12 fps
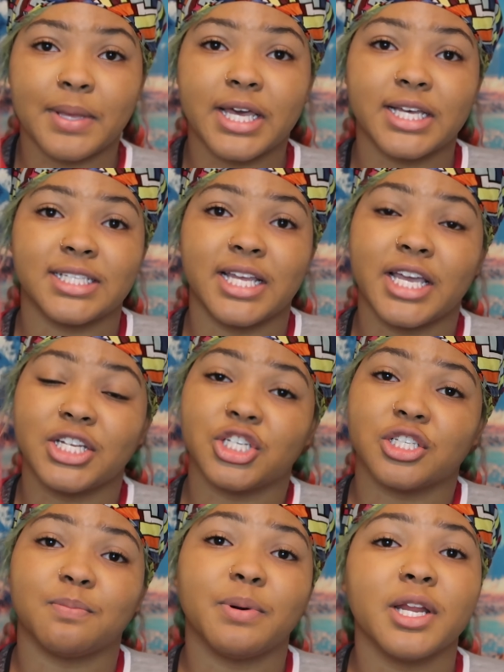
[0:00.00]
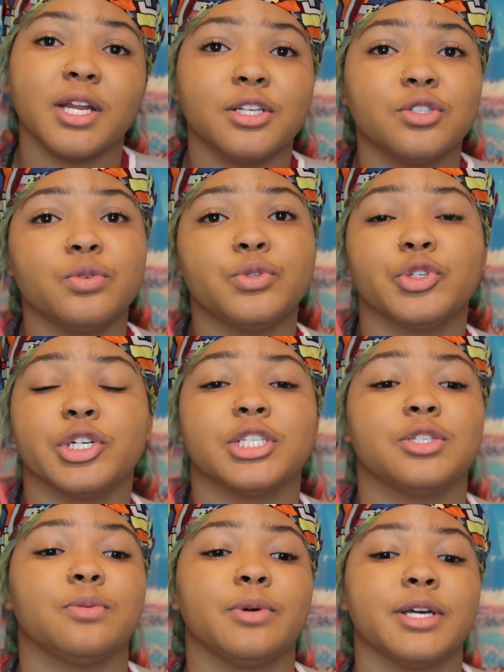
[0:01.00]
because they can just put it in
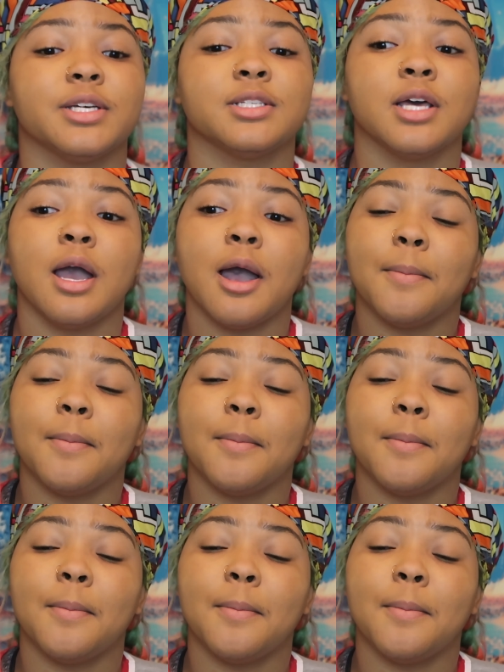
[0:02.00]
two-strand twists,